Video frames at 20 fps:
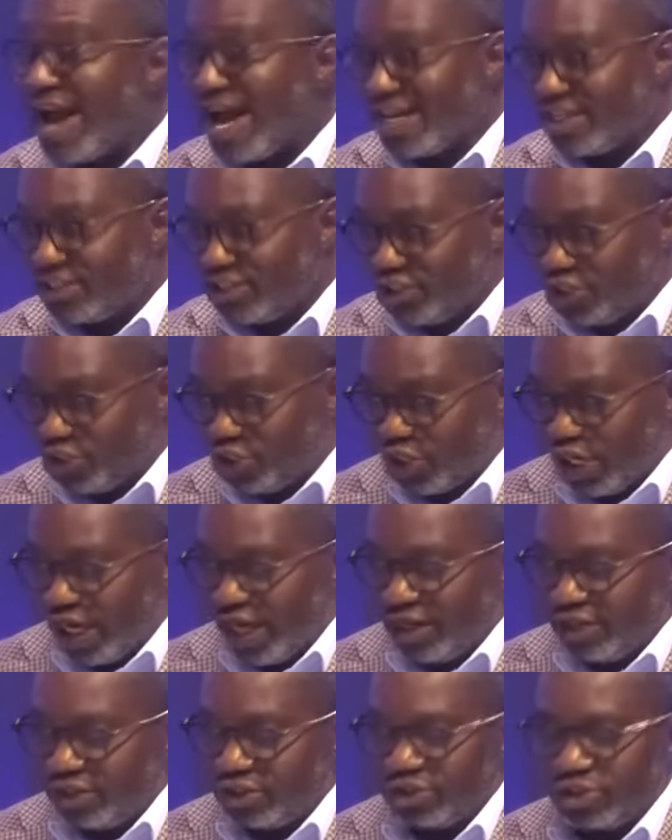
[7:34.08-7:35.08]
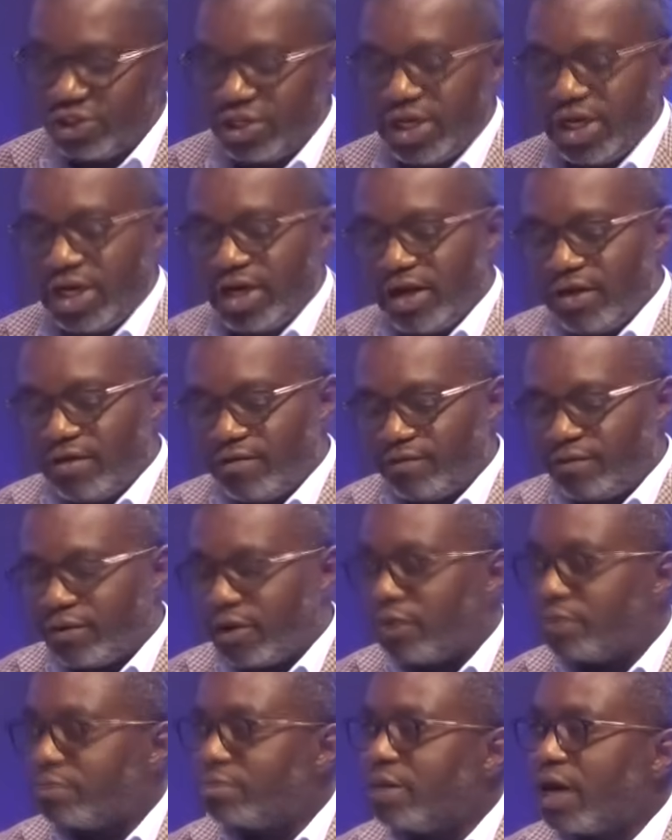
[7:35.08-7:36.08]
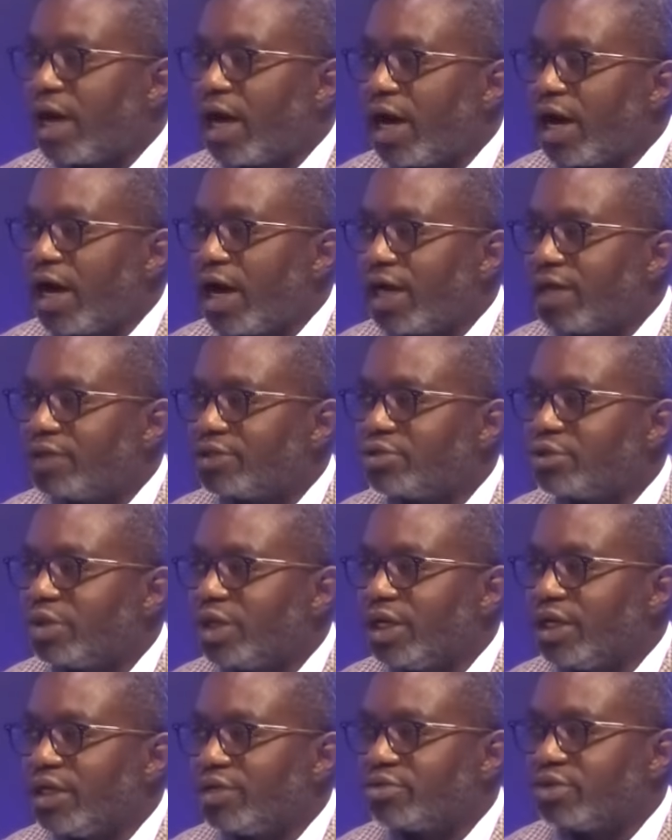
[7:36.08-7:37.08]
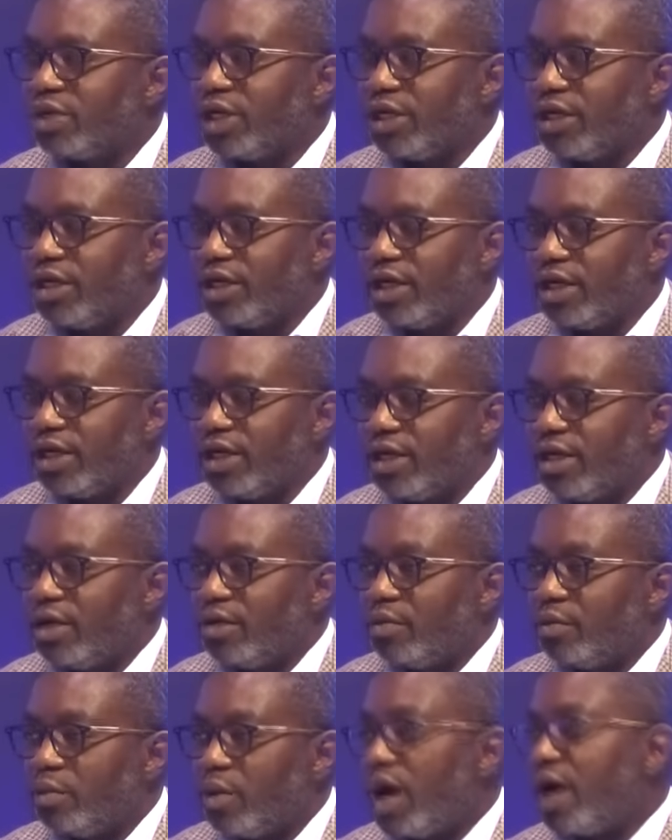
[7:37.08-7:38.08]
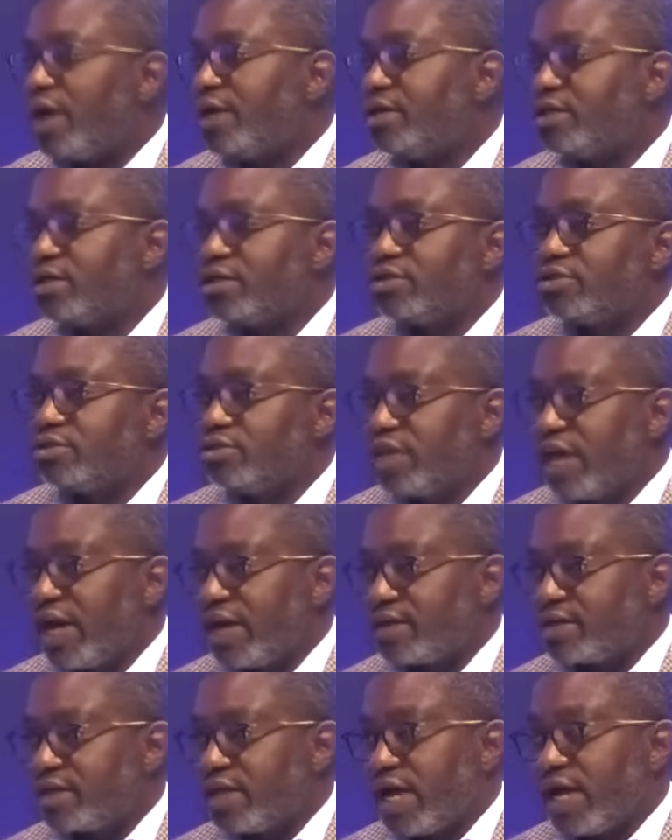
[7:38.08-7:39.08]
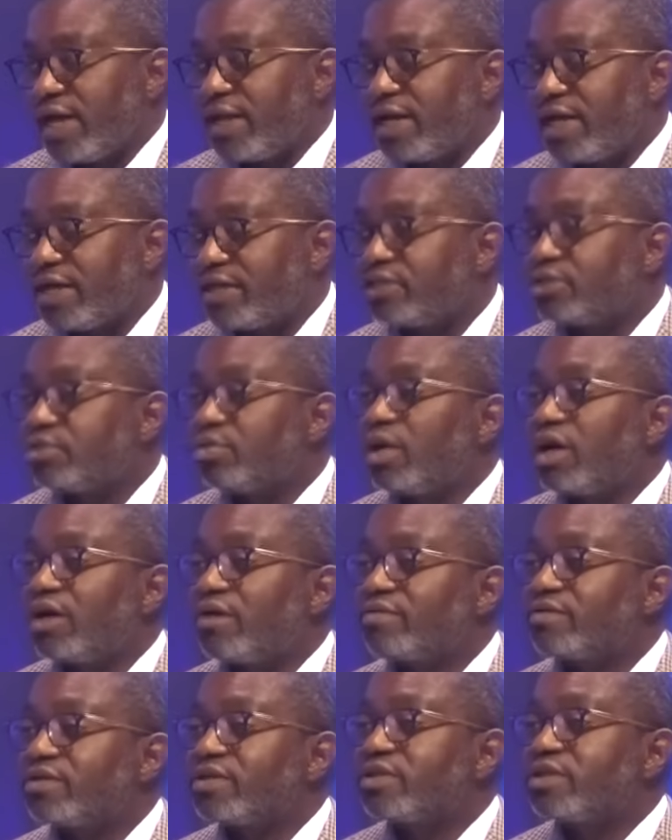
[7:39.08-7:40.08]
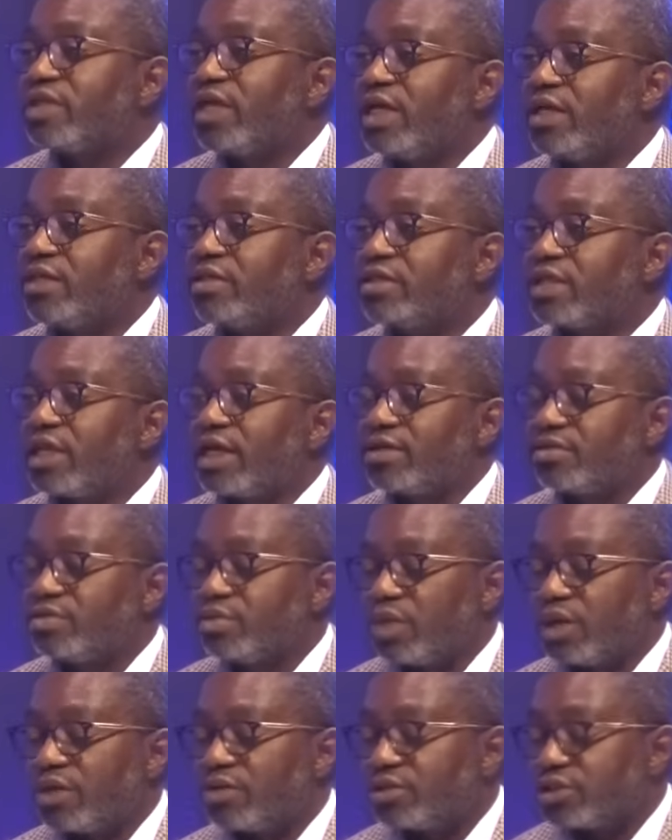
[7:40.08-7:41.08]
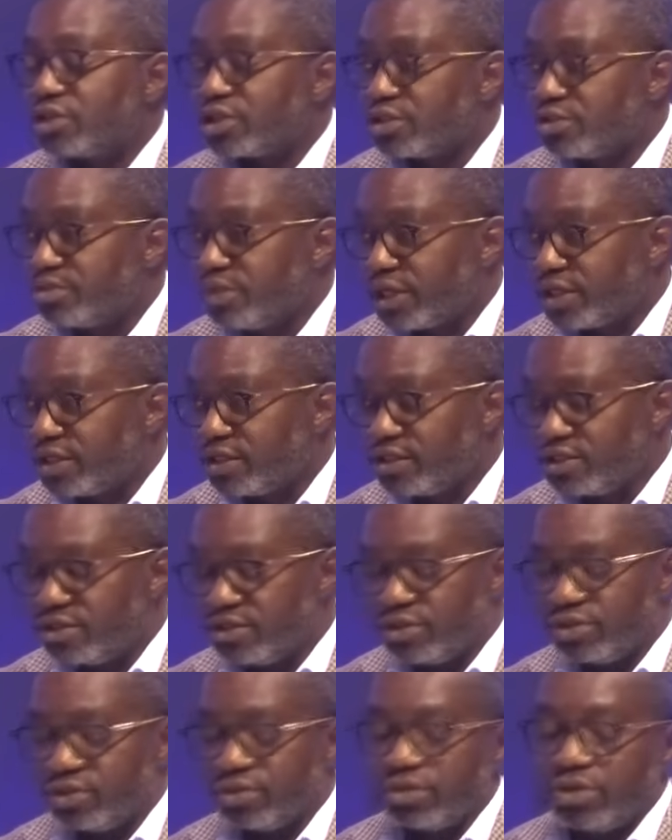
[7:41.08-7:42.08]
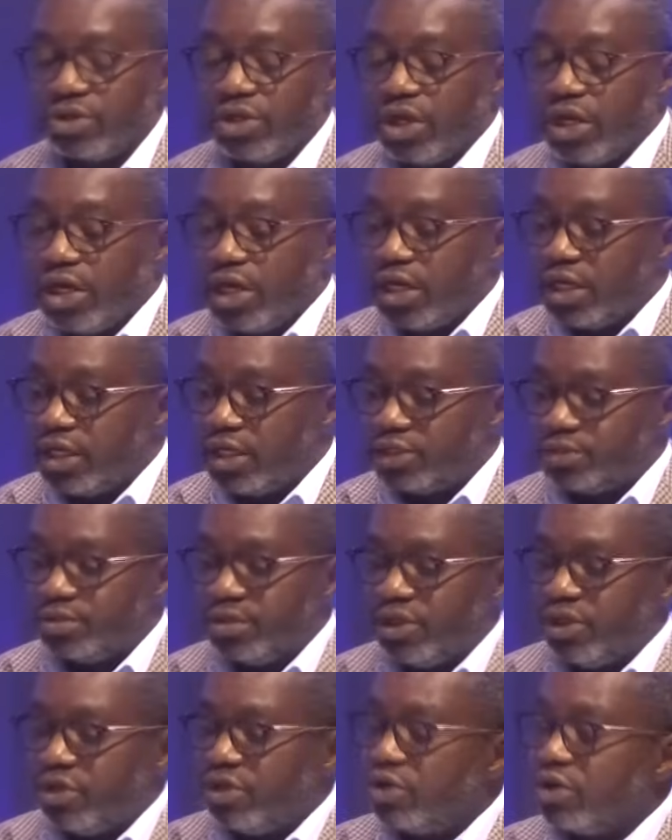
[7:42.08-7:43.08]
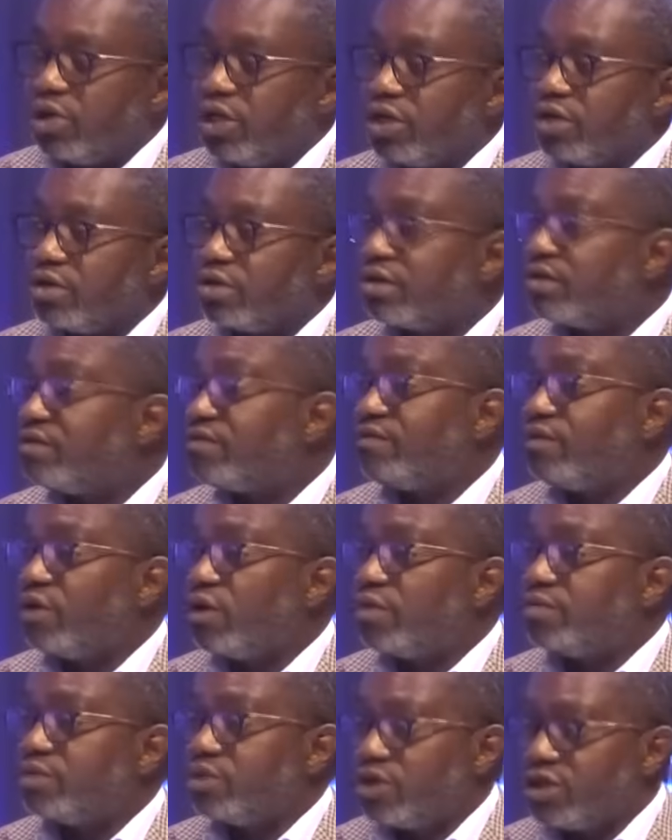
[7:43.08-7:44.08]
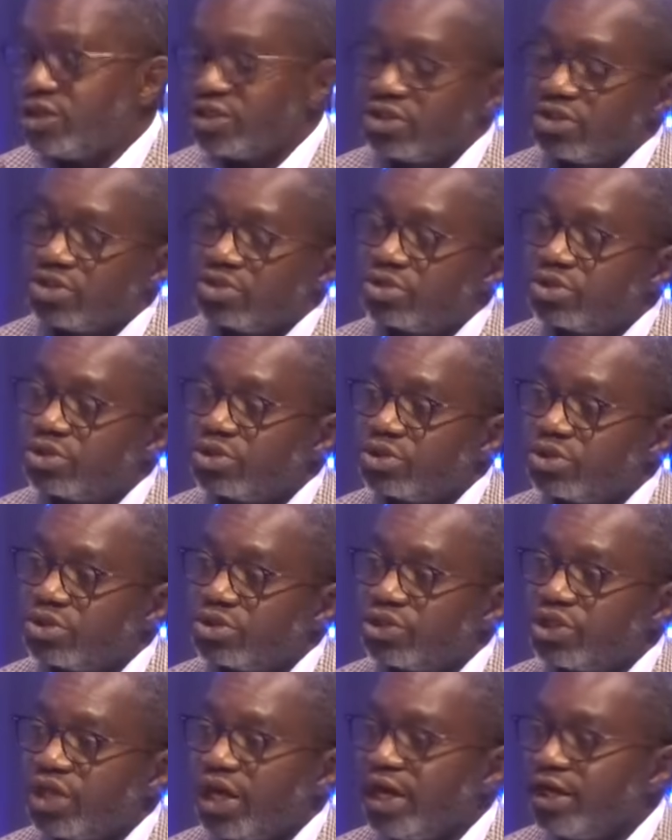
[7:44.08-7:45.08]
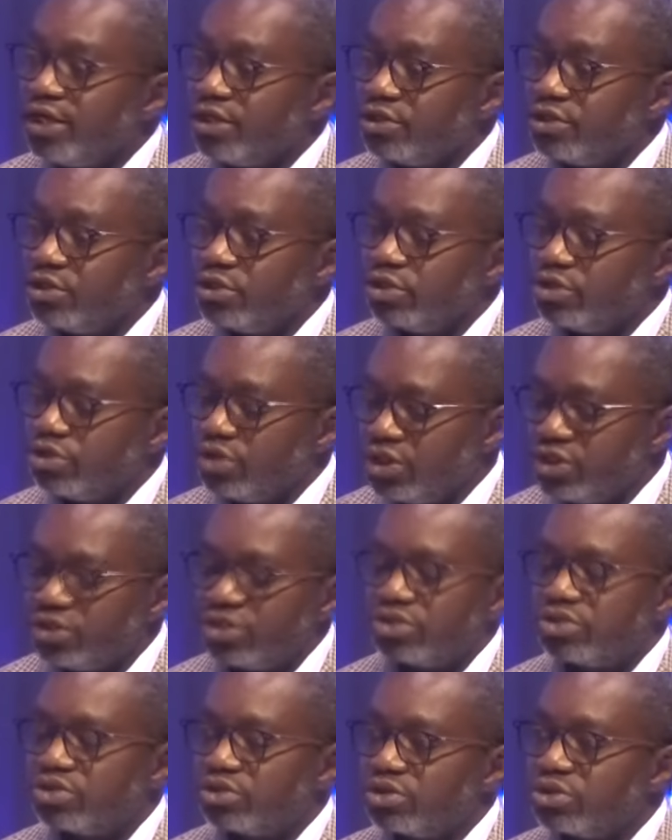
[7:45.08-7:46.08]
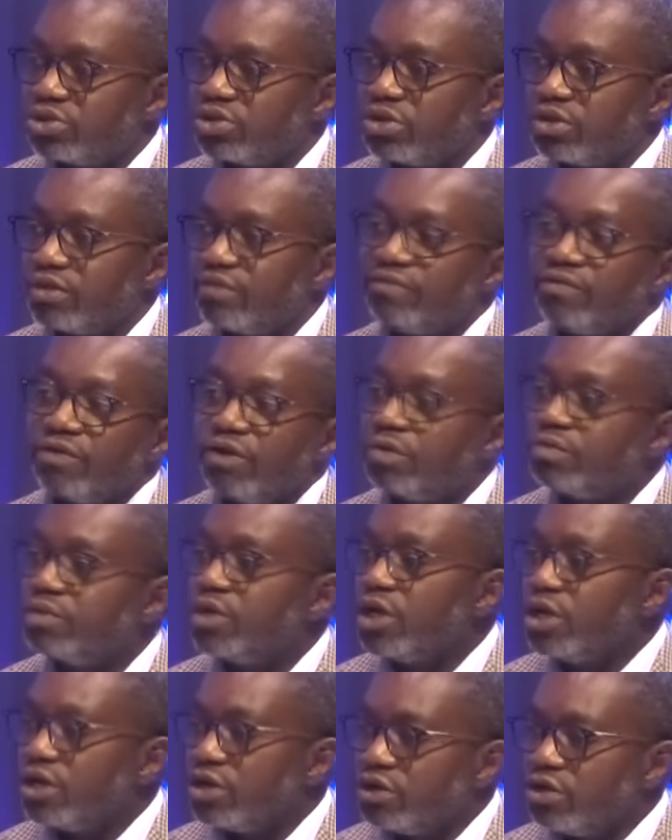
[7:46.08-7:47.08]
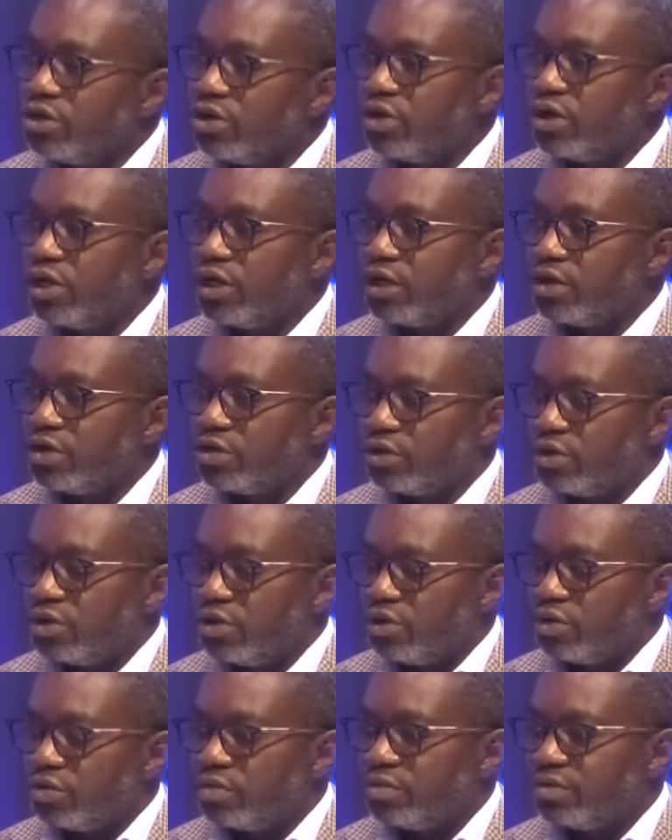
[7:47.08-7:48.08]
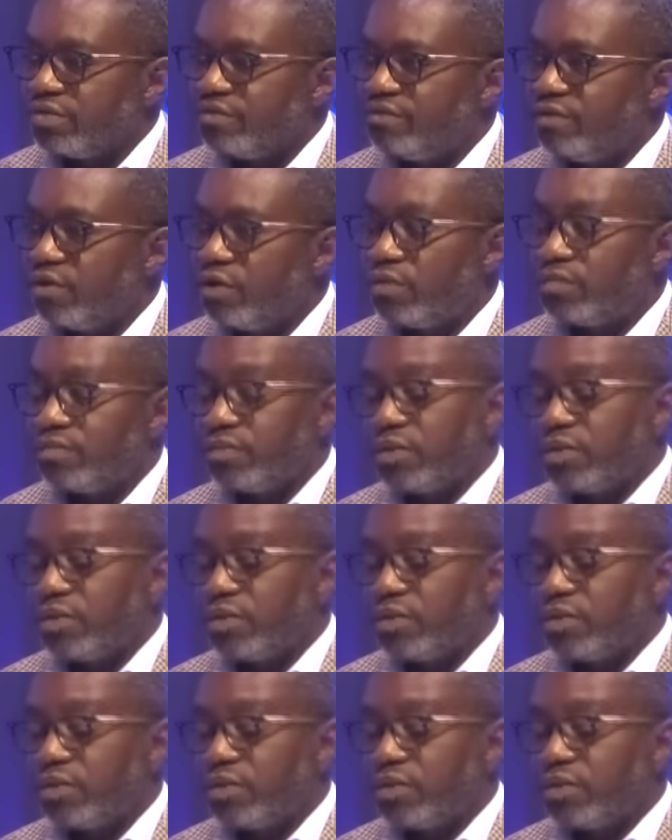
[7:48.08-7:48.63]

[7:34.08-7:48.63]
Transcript: has changed from uh, 2021 to date. And that is one of the things that one was expected to do. There's been no legal reform, no institutional change, no institutional reform, no legal reform.